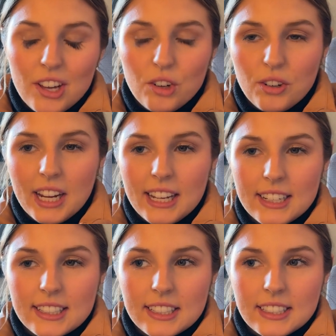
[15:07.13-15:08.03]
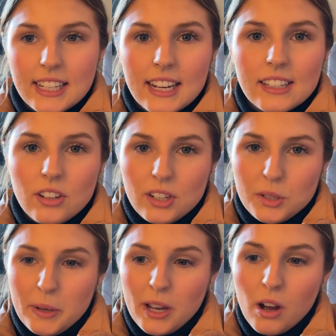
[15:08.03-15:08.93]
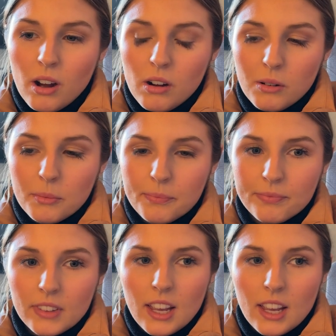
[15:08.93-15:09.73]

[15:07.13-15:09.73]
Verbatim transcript: Grant said he's on his way home.